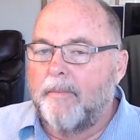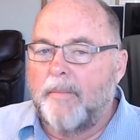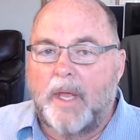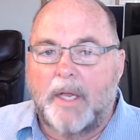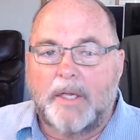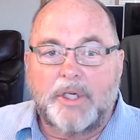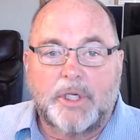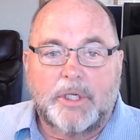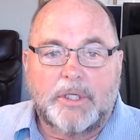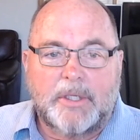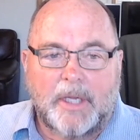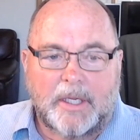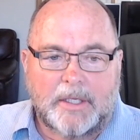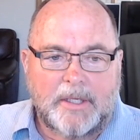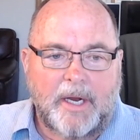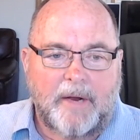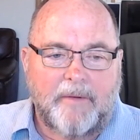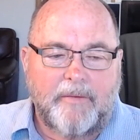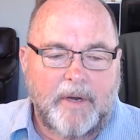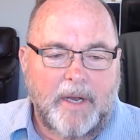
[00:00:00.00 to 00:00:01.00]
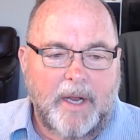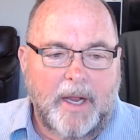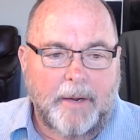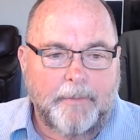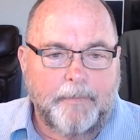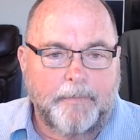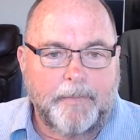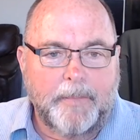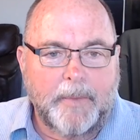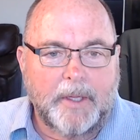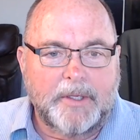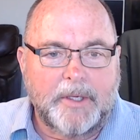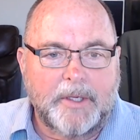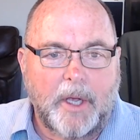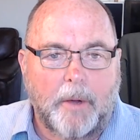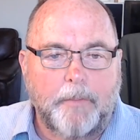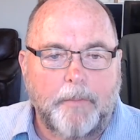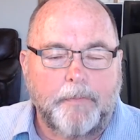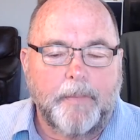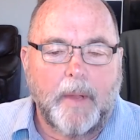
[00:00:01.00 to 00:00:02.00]
It just does it every day.
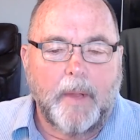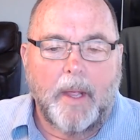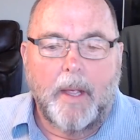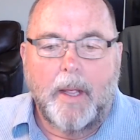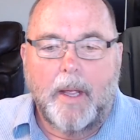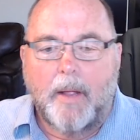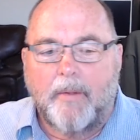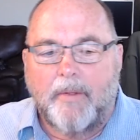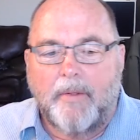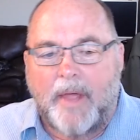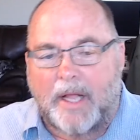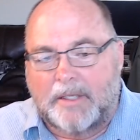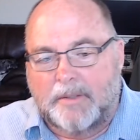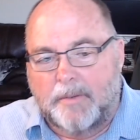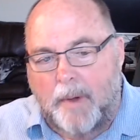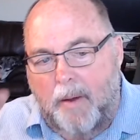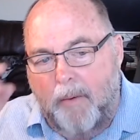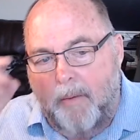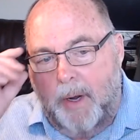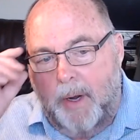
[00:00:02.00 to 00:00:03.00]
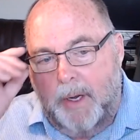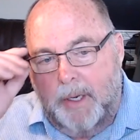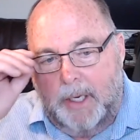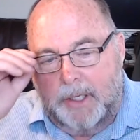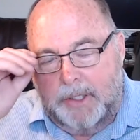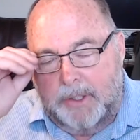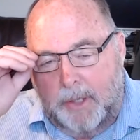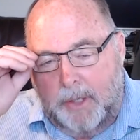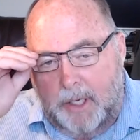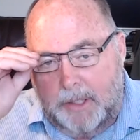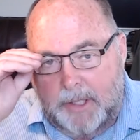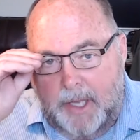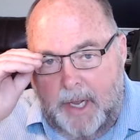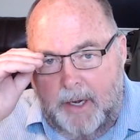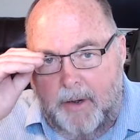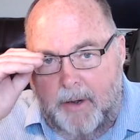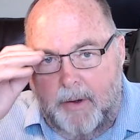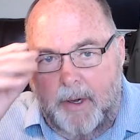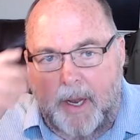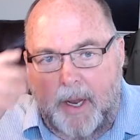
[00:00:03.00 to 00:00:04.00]
So that's why I wanted to get you guys on
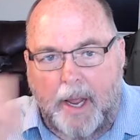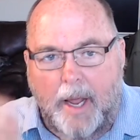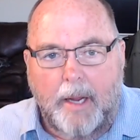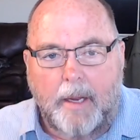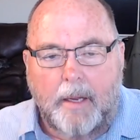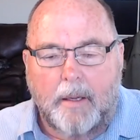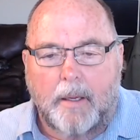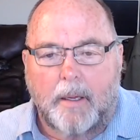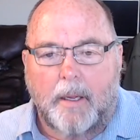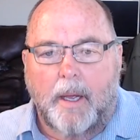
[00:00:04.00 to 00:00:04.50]
here today.